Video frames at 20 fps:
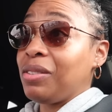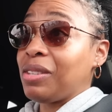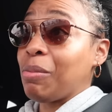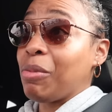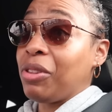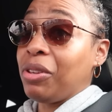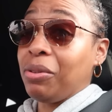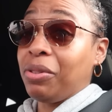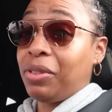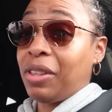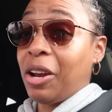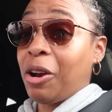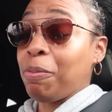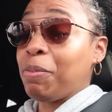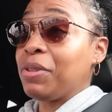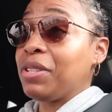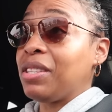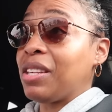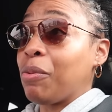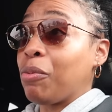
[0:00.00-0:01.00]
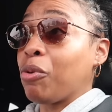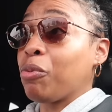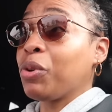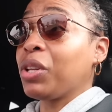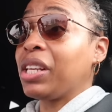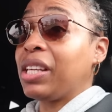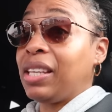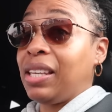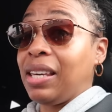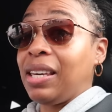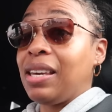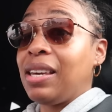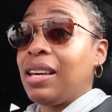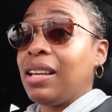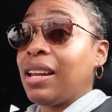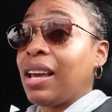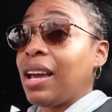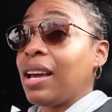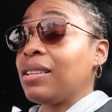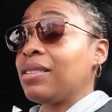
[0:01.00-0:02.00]
some of the therapists that were really key
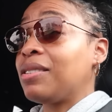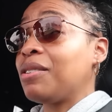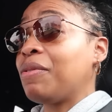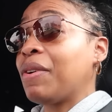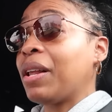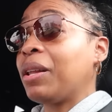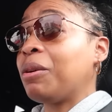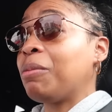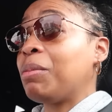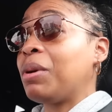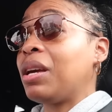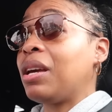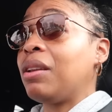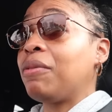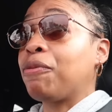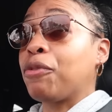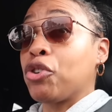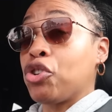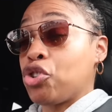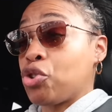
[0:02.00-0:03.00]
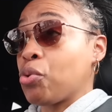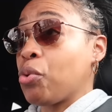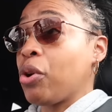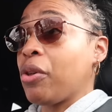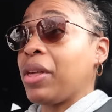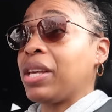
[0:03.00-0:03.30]
in Ann's development, for sure.